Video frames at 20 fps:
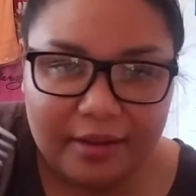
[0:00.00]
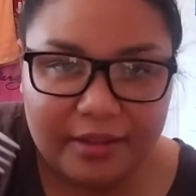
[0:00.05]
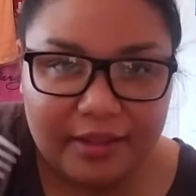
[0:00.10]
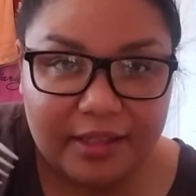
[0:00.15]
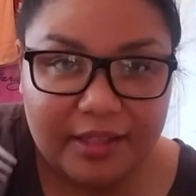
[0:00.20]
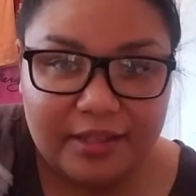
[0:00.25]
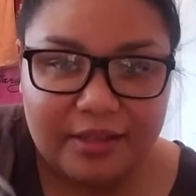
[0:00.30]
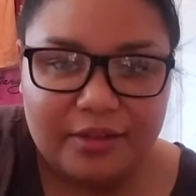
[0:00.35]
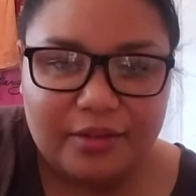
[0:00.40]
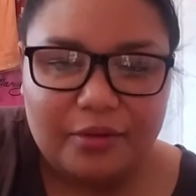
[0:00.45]

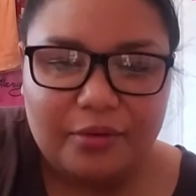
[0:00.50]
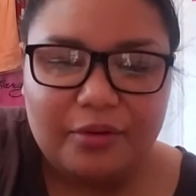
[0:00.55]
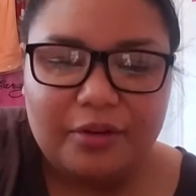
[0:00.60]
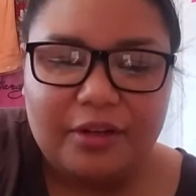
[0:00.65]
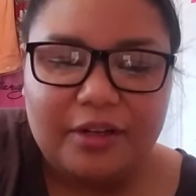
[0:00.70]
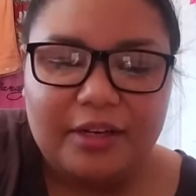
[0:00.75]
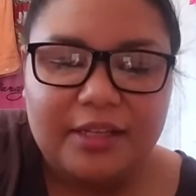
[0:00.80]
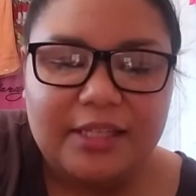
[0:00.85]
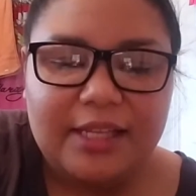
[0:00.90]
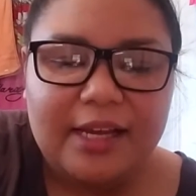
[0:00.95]
This is so
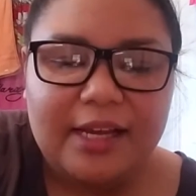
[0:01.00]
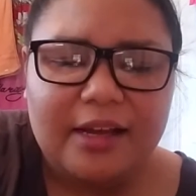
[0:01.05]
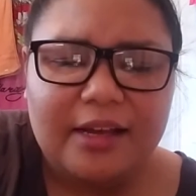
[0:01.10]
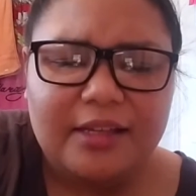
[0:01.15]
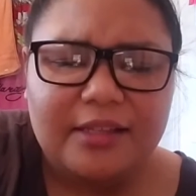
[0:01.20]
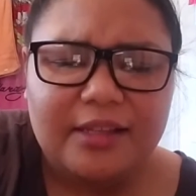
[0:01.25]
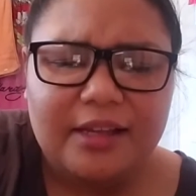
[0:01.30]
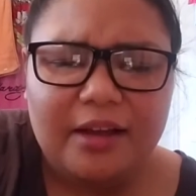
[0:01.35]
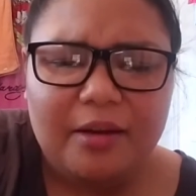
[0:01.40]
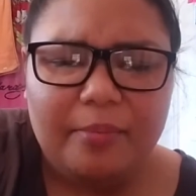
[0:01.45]
good. It's
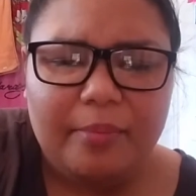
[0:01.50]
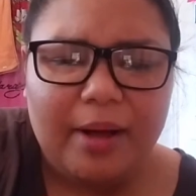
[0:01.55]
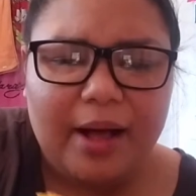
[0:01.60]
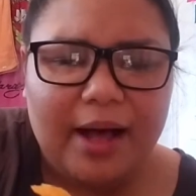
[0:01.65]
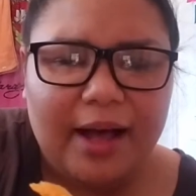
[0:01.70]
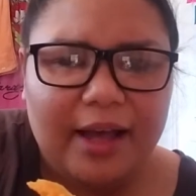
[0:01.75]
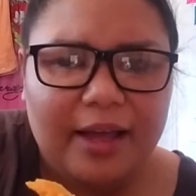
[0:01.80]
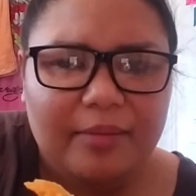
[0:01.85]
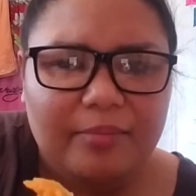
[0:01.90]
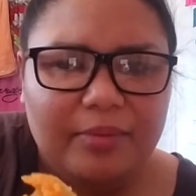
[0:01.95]
like a
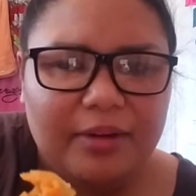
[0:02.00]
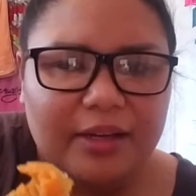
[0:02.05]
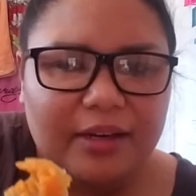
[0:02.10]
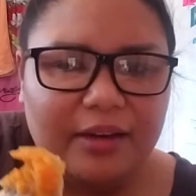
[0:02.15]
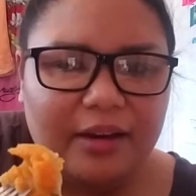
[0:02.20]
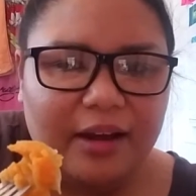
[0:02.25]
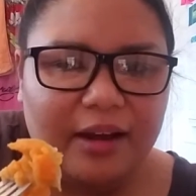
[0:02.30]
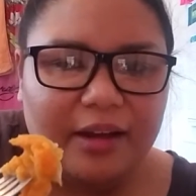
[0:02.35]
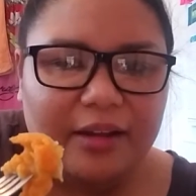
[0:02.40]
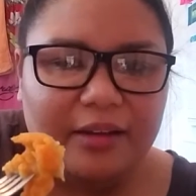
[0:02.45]
pie, but
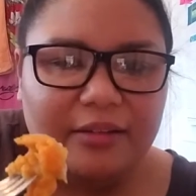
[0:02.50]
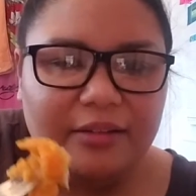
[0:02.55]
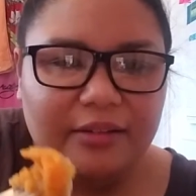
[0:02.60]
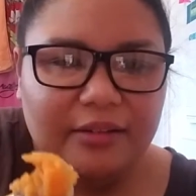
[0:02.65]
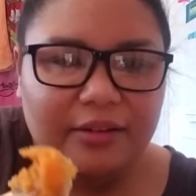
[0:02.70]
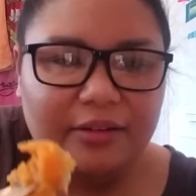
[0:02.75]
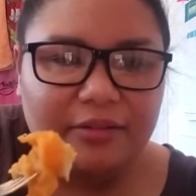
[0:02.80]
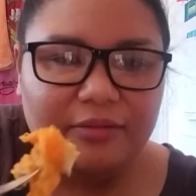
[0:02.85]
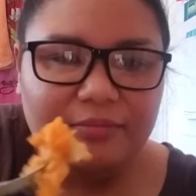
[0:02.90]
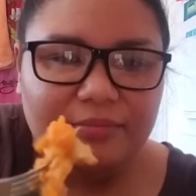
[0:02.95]
not, you
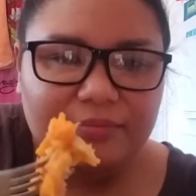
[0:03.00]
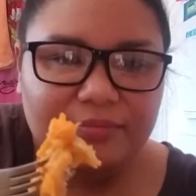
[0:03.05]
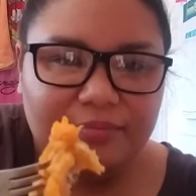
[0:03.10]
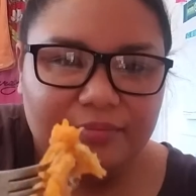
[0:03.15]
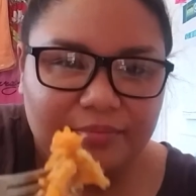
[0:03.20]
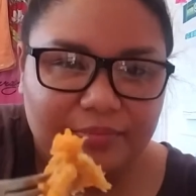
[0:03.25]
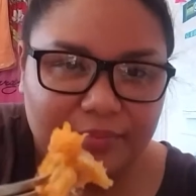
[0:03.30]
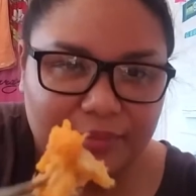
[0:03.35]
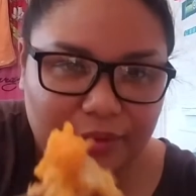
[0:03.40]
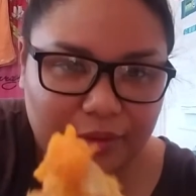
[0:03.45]
know,
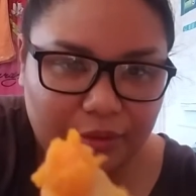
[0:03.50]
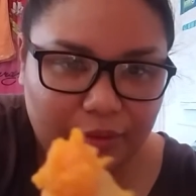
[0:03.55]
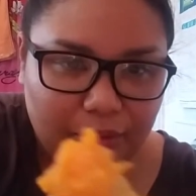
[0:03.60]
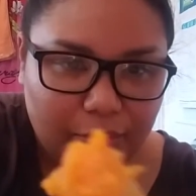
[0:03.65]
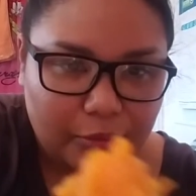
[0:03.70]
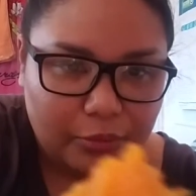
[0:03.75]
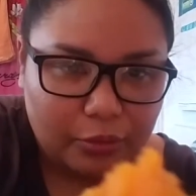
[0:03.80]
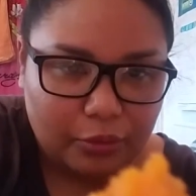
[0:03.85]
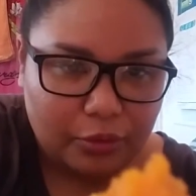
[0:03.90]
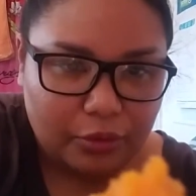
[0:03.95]

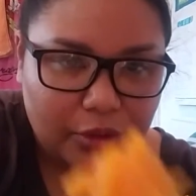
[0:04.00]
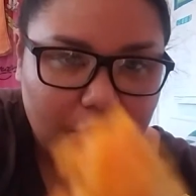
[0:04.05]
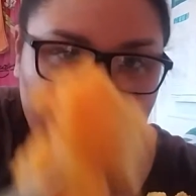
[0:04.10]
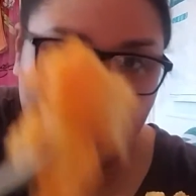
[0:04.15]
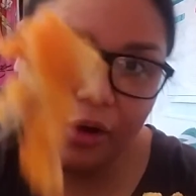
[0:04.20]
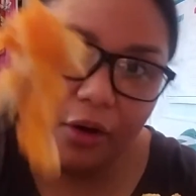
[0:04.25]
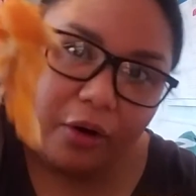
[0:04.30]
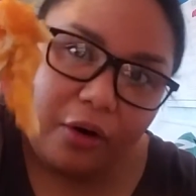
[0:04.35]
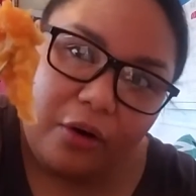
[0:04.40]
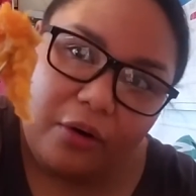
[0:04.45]
so good.
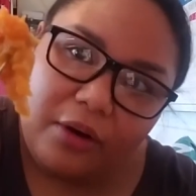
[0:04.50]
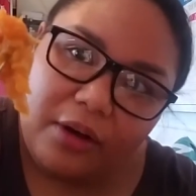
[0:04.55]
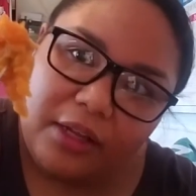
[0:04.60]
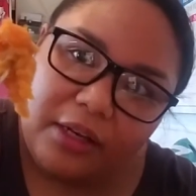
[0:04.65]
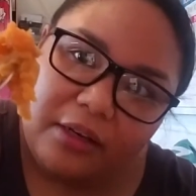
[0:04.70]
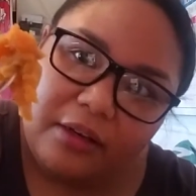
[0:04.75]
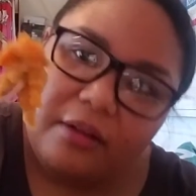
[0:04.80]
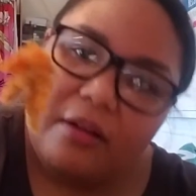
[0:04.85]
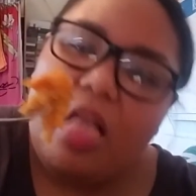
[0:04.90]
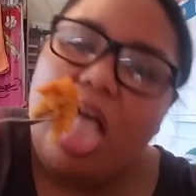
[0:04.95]
Oh,
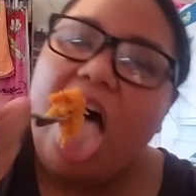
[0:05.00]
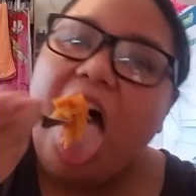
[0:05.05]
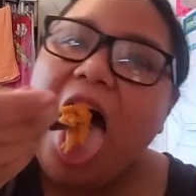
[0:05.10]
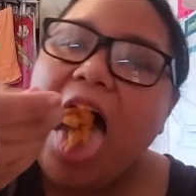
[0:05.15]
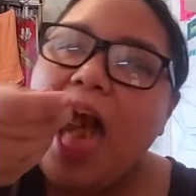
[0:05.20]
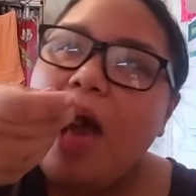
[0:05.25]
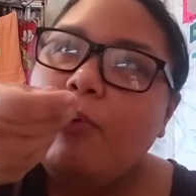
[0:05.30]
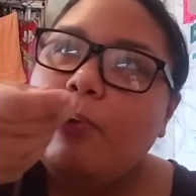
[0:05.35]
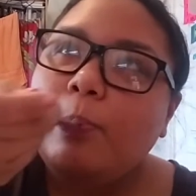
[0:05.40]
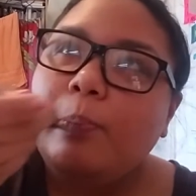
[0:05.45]
and
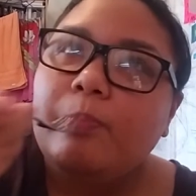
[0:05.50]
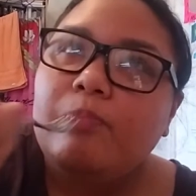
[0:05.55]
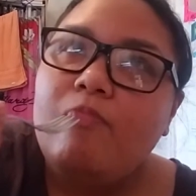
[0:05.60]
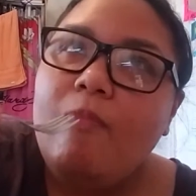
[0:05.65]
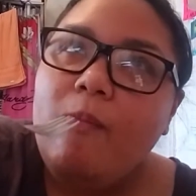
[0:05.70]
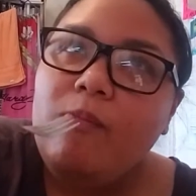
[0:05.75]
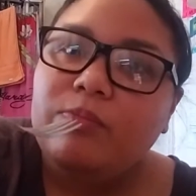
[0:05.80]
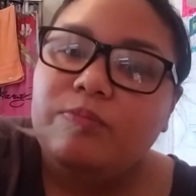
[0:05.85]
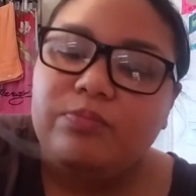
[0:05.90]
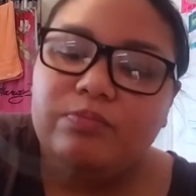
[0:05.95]

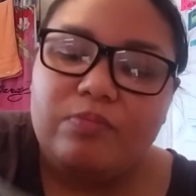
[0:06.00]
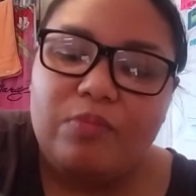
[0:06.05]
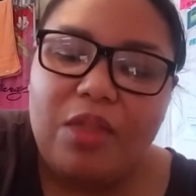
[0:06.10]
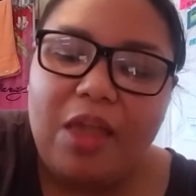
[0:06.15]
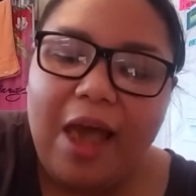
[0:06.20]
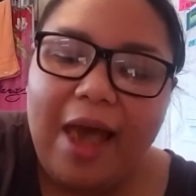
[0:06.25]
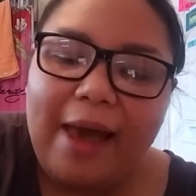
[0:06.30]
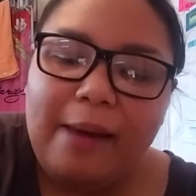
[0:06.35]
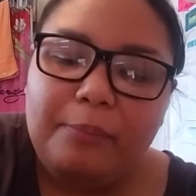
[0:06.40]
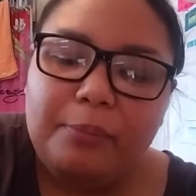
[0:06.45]

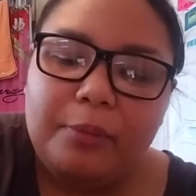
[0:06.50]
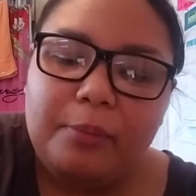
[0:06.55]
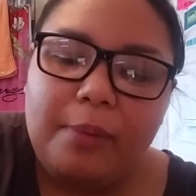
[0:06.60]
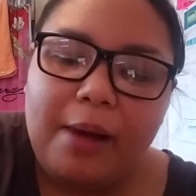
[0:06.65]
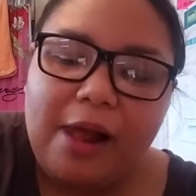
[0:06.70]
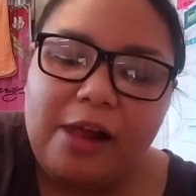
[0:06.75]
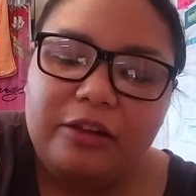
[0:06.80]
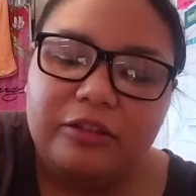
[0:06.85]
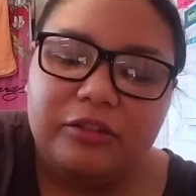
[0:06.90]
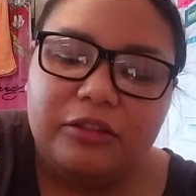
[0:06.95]
the apple
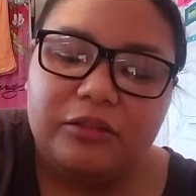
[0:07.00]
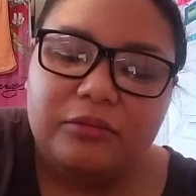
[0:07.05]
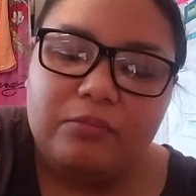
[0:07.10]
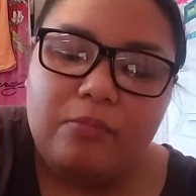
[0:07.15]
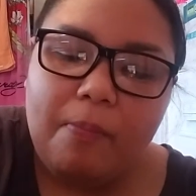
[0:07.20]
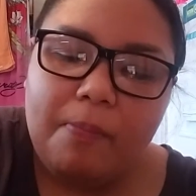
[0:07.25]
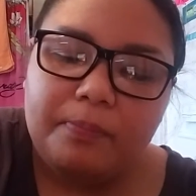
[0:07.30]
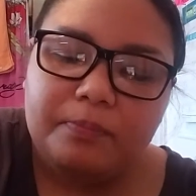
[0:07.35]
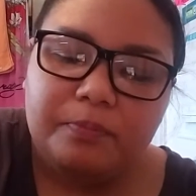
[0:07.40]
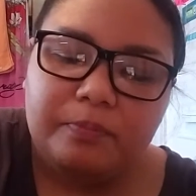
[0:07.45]
pie
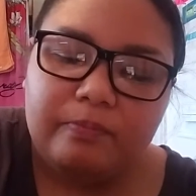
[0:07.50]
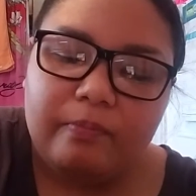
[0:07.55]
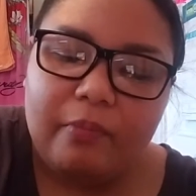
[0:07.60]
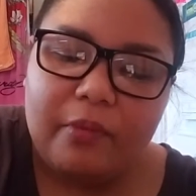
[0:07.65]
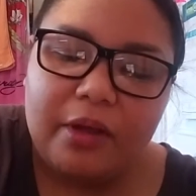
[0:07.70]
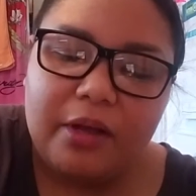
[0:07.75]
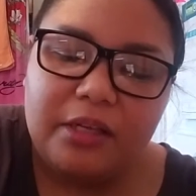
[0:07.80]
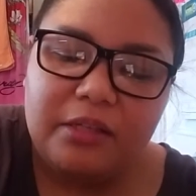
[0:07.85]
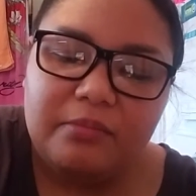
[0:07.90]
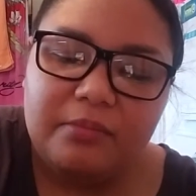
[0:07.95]

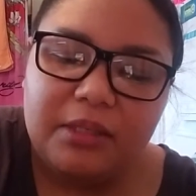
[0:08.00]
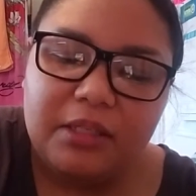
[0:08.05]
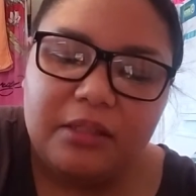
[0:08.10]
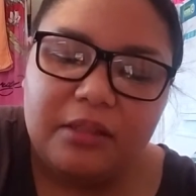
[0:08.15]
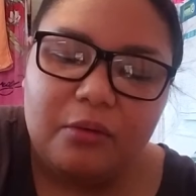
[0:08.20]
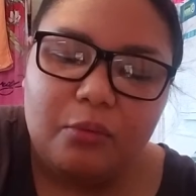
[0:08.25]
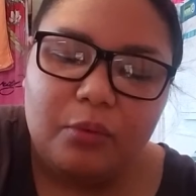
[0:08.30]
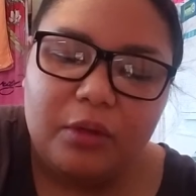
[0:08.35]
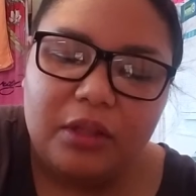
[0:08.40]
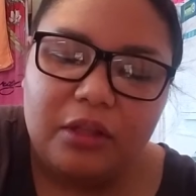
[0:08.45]
is mixed
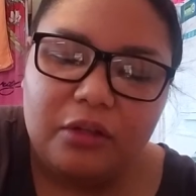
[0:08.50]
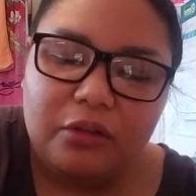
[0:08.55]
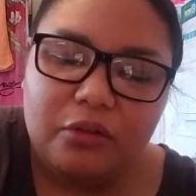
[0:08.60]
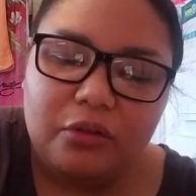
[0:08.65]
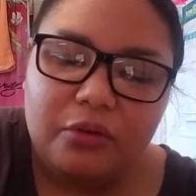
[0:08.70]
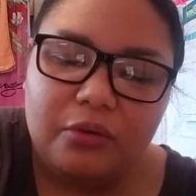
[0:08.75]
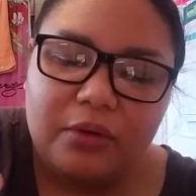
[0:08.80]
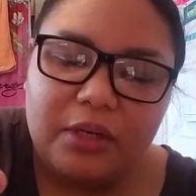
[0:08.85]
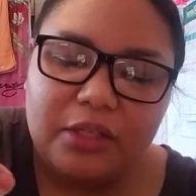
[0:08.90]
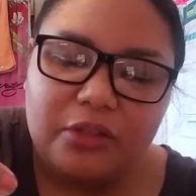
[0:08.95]
in with it
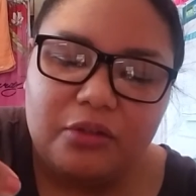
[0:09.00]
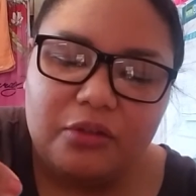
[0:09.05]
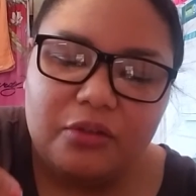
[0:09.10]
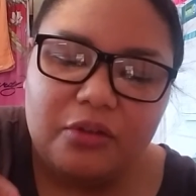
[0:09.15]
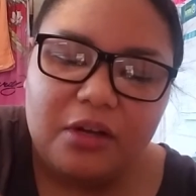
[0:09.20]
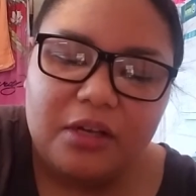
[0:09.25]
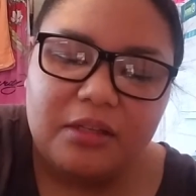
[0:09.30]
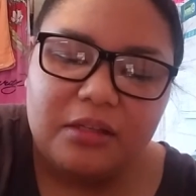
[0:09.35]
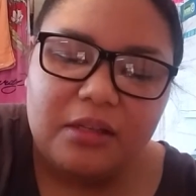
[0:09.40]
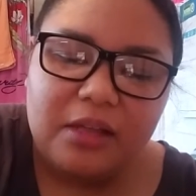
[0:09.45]
too. I just
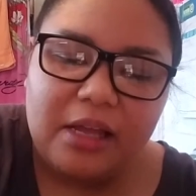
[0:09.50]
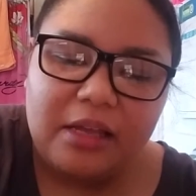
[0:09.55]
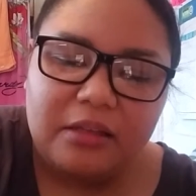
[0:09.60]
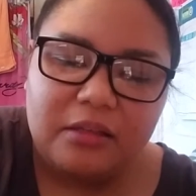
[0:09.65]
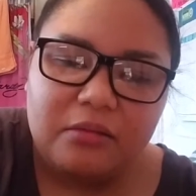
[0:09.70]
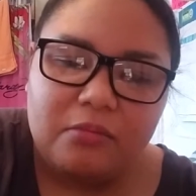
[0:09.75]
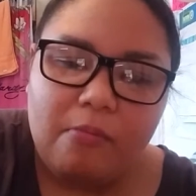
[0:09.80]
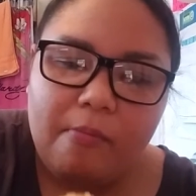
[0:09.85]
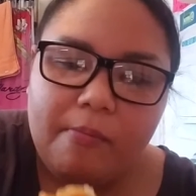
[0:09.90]
saw a slice.